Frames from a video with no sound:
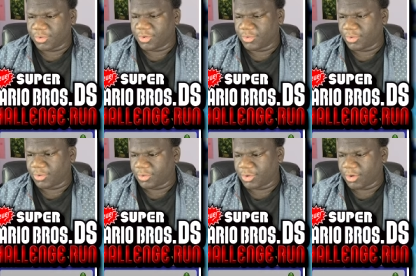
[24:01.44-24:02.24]
no, no, no, no, no,
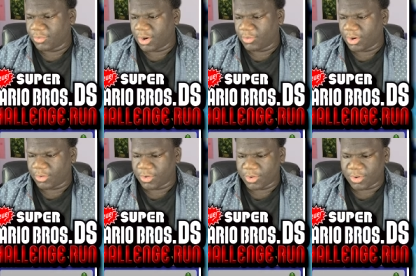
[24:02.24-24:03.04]
no, no,
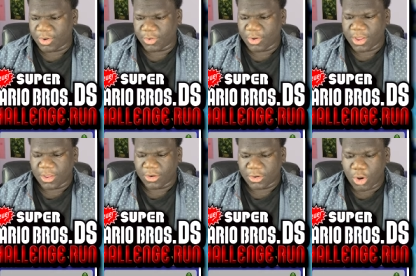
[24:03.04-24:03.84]

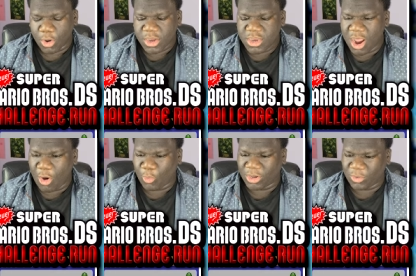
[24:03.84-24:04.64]
no, no,
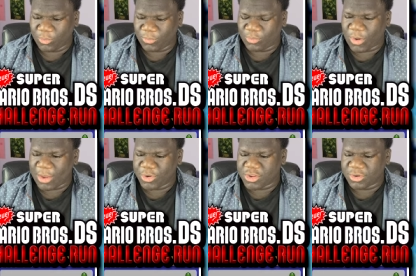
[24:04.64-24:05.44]
no, no. Why
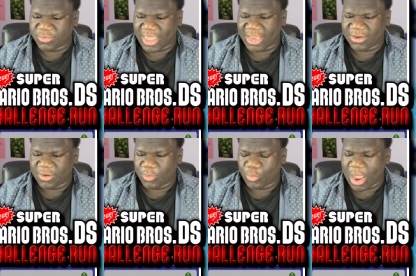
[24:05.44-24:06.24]
would you do that?
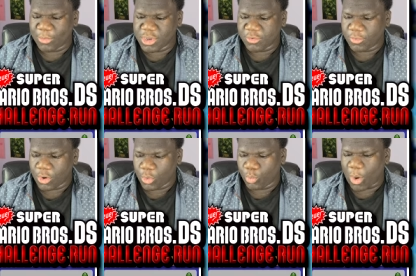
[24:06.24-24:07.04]
Why would you...
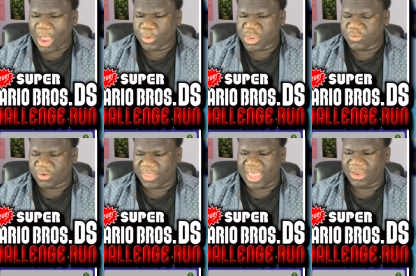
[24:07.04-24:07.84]
Why would you
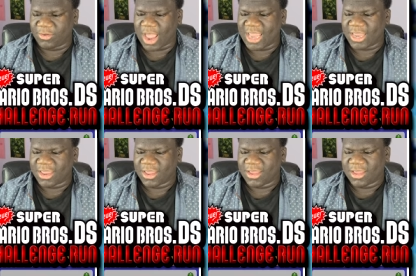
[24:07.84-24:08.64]
do that? I...
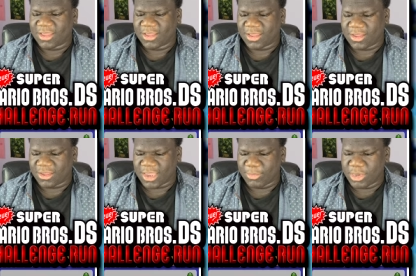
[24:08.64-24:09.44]

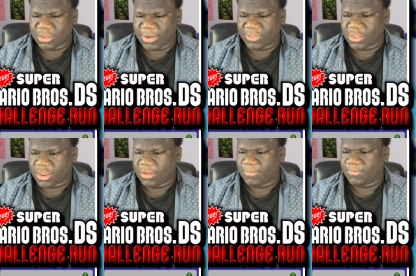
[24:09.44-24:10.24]
Can we just make this
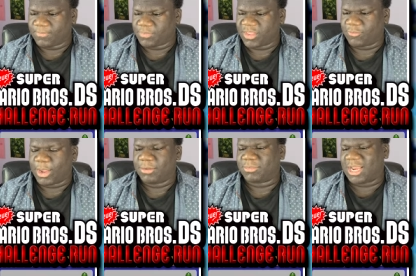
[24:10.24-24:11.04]
jump? Never
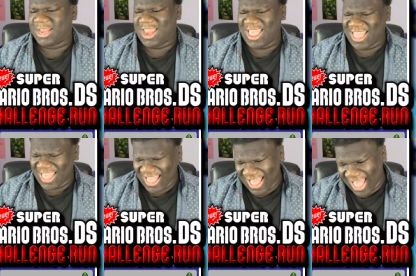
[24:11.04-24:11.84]
mind.
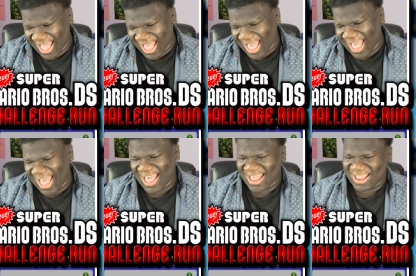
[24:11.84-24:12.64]

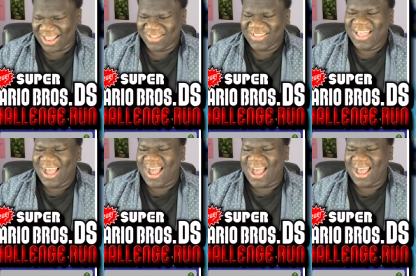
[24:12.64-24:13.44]
Ah,
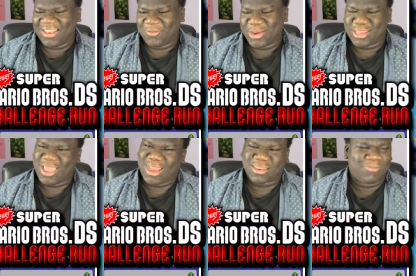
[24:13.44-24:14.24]
oh, Luigi's
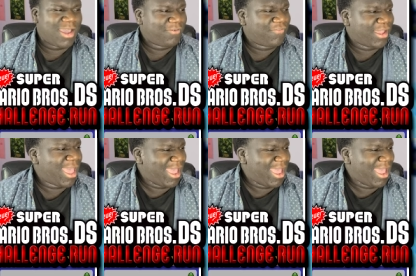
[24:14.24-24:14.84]
got some benefits.